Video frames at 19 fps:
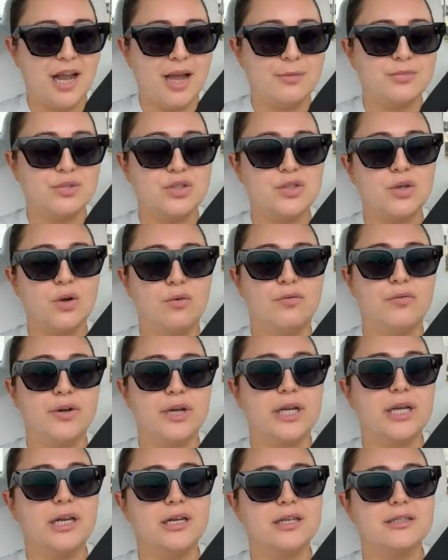I'm so
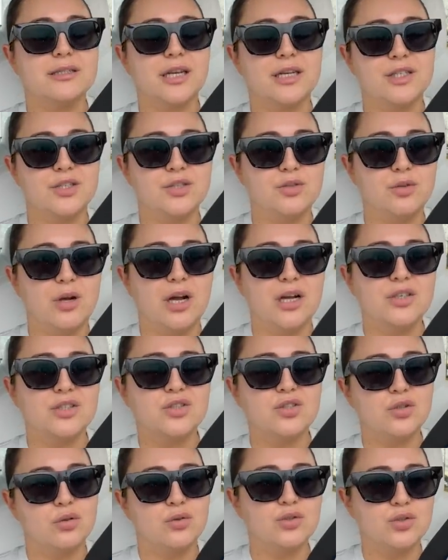freaking excited, you guys.
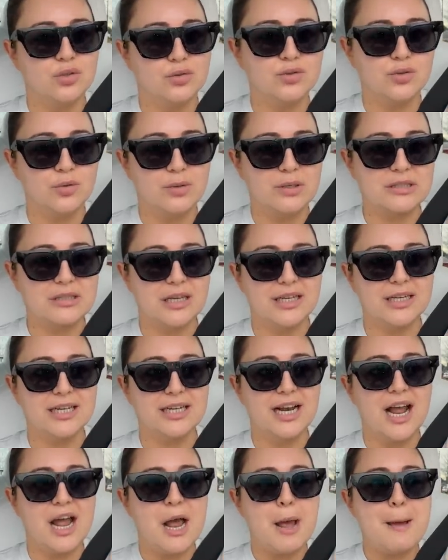So, so, so excited.